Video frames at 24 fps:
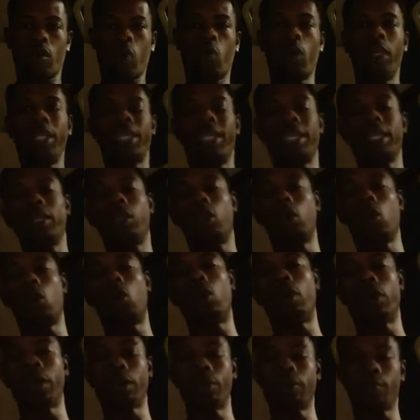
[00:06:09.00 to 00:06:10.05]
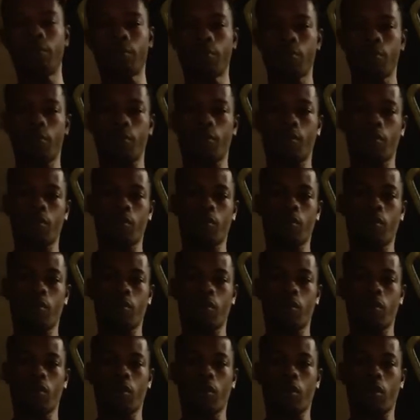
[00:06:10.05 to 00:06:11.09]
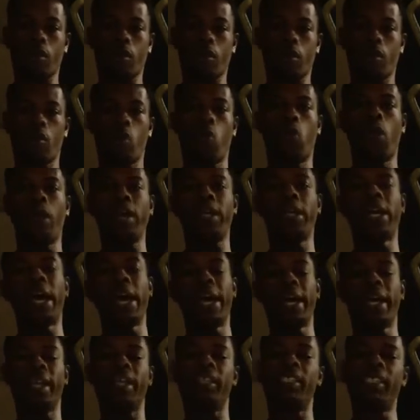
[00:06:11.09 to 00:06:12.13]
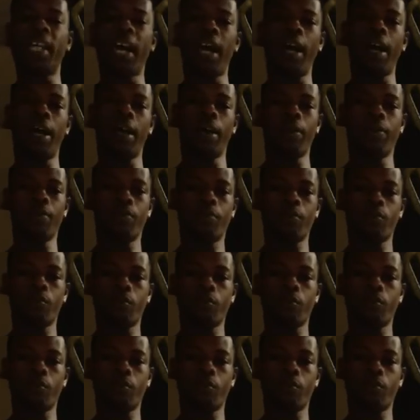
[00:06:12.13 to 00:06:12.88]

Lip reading: We can do it. One day at a time.